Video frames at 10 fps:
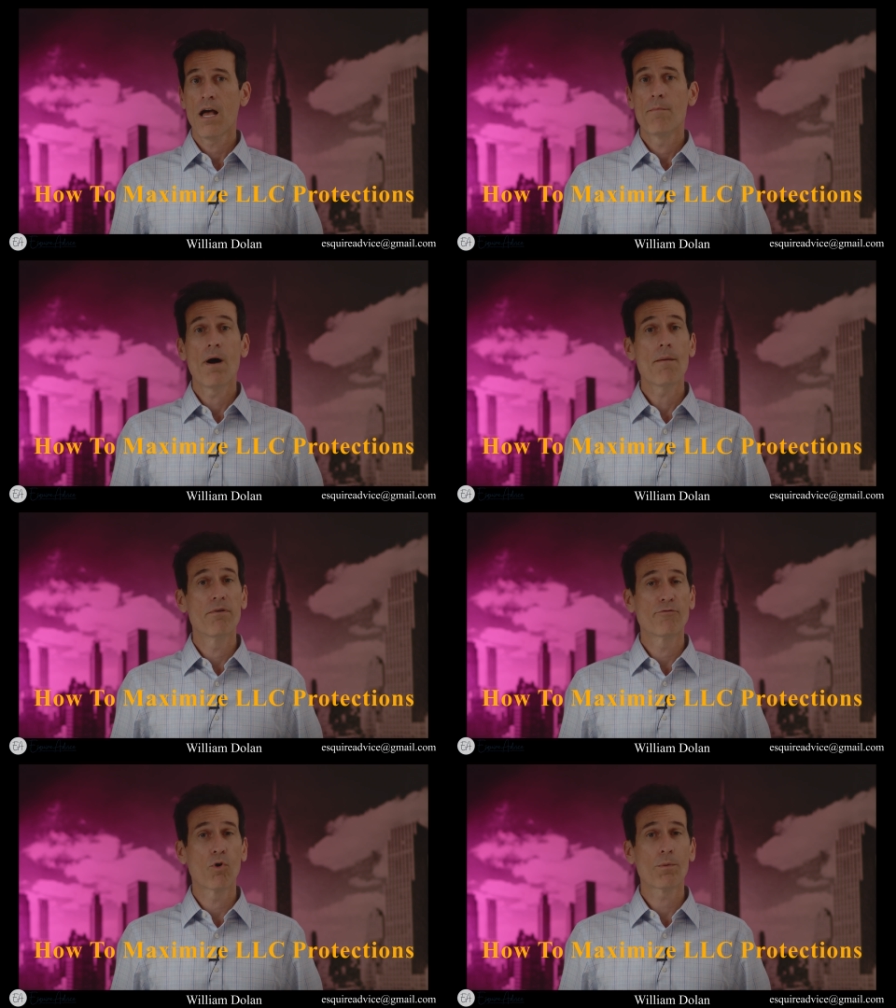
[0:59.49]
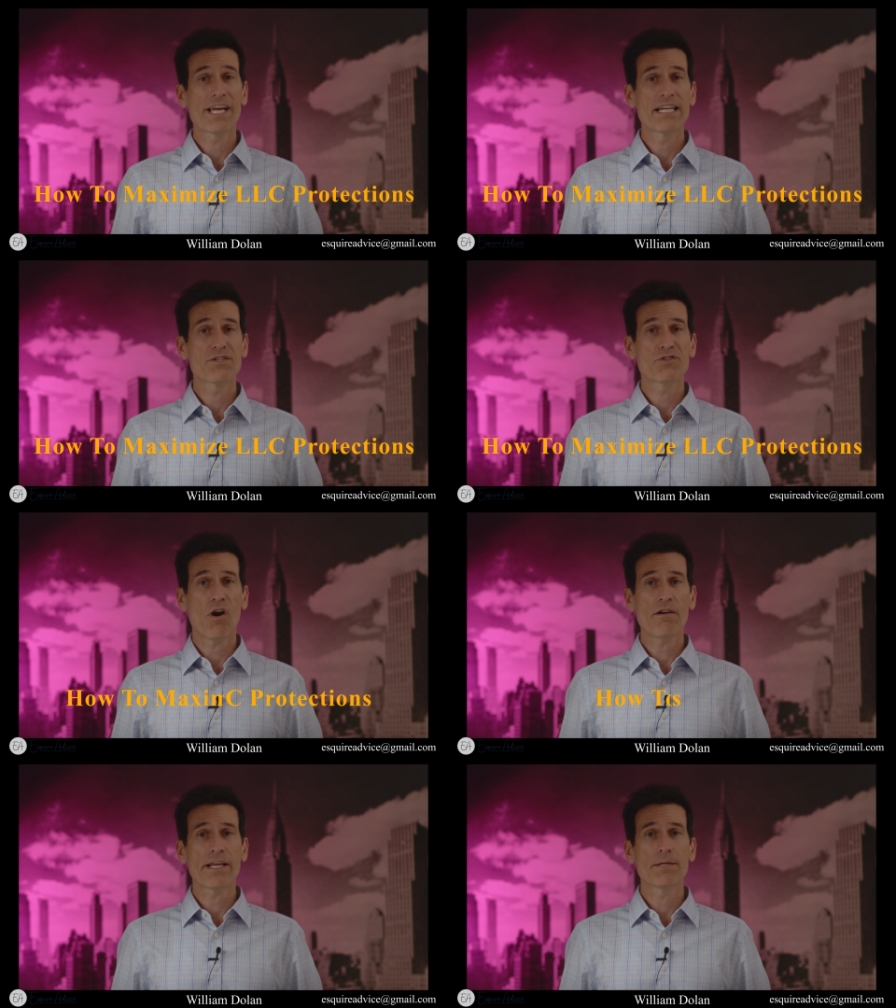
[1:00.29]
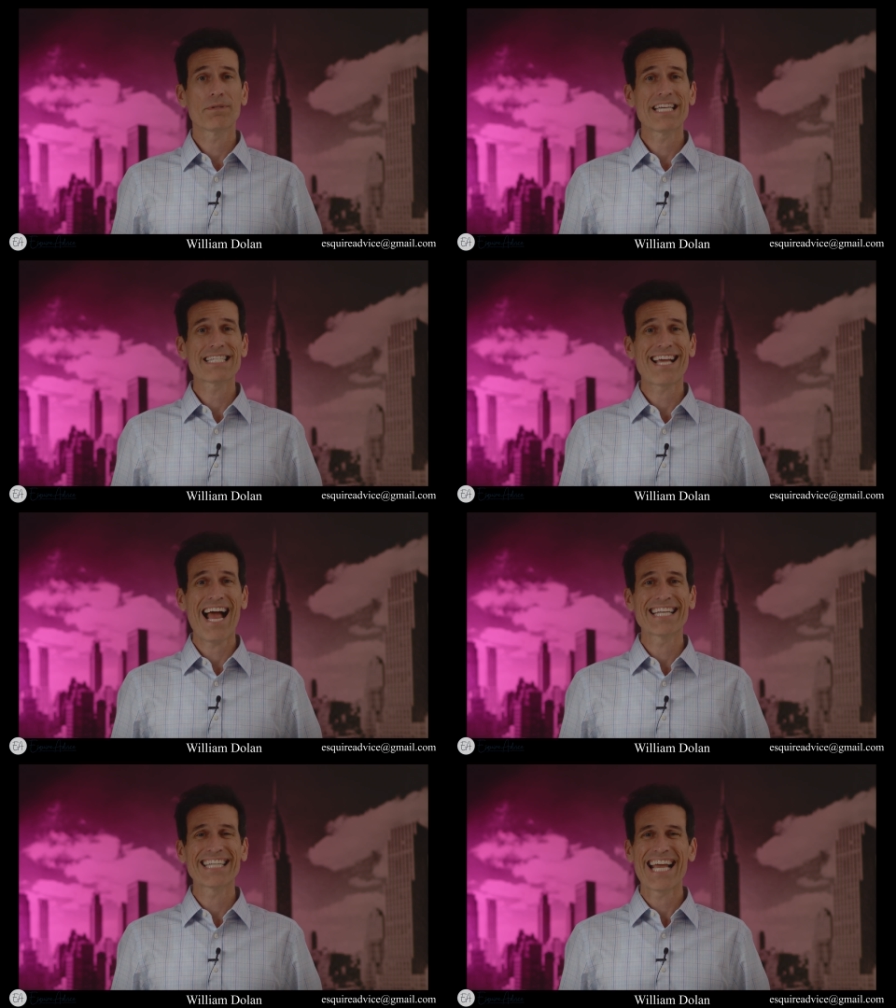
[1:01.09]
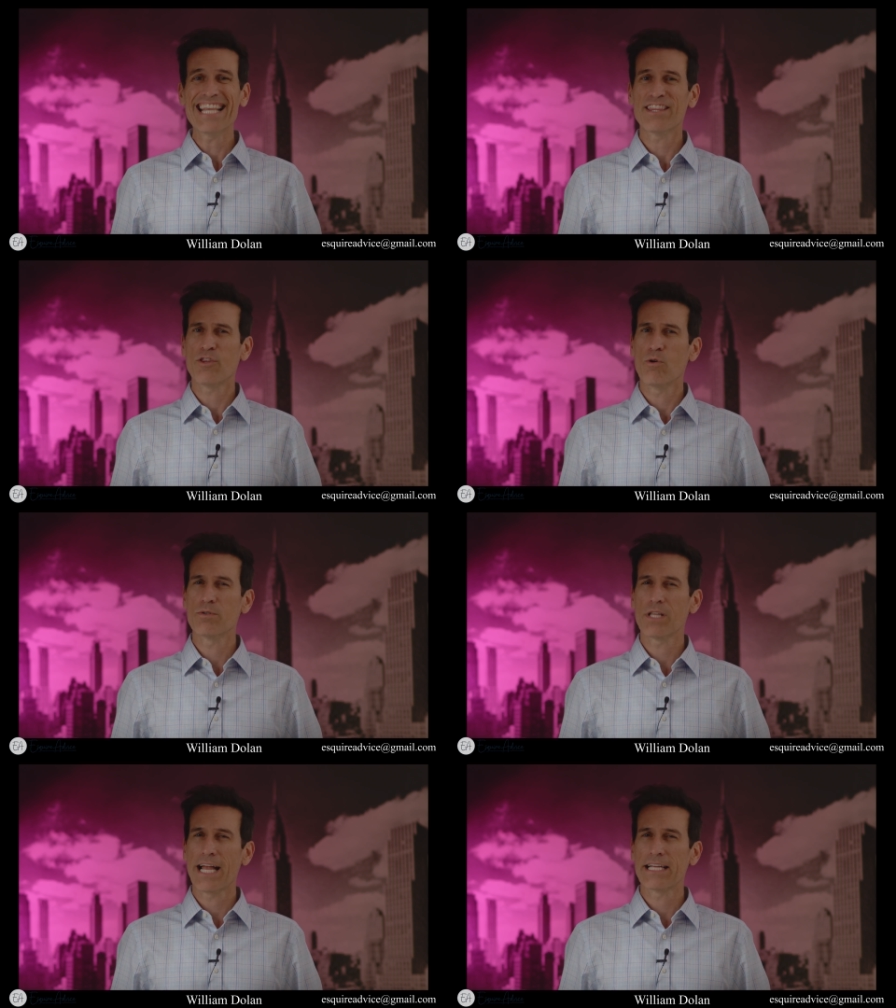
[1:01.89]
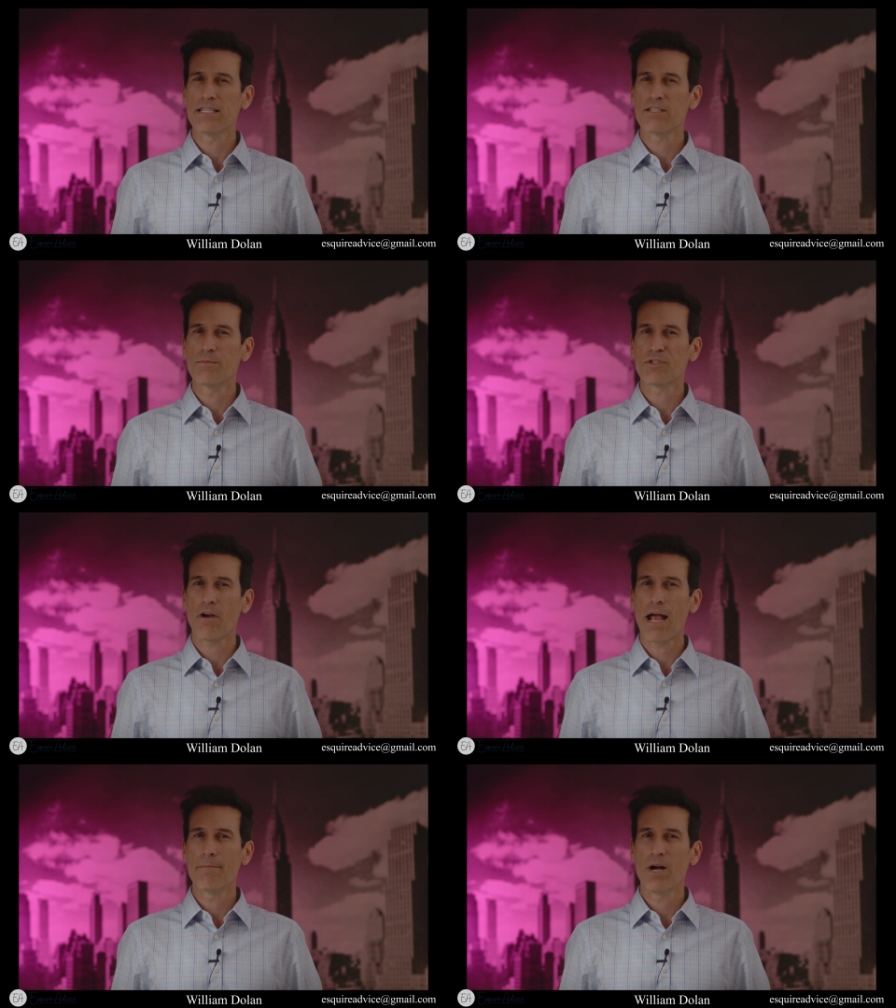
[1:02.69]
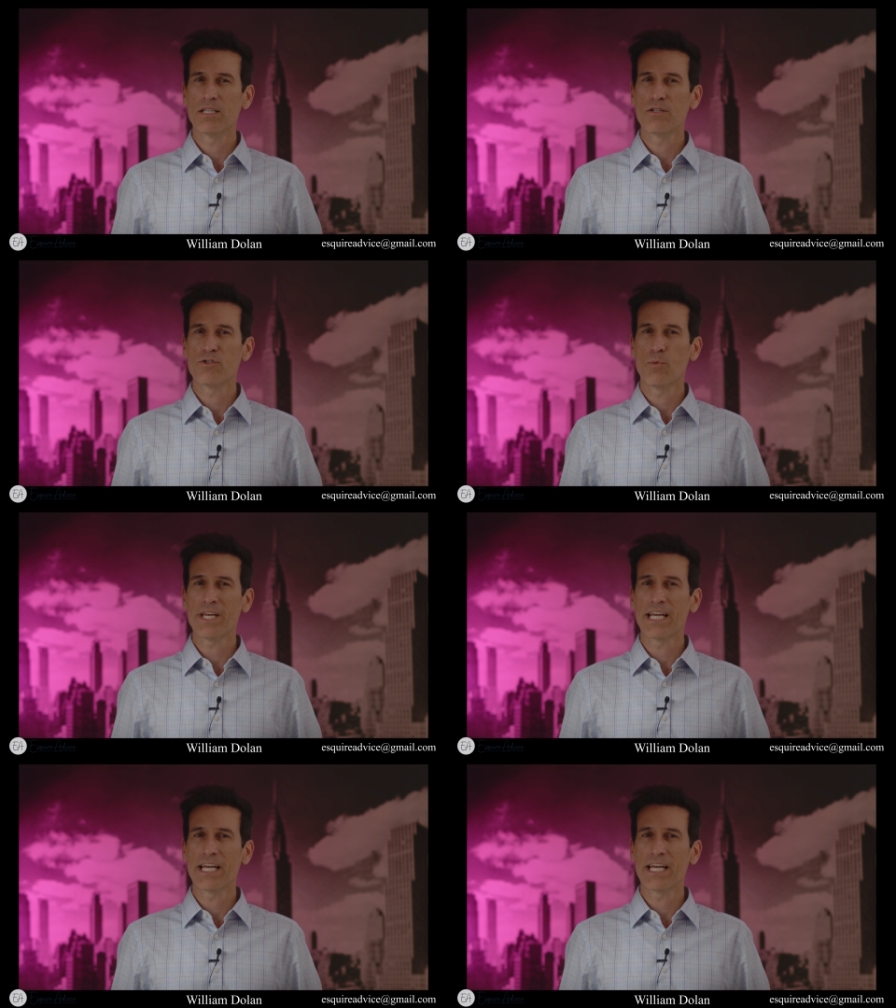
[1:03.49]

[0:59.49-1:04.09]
But before we get started, please kindly hit those like and subscribe buttons so we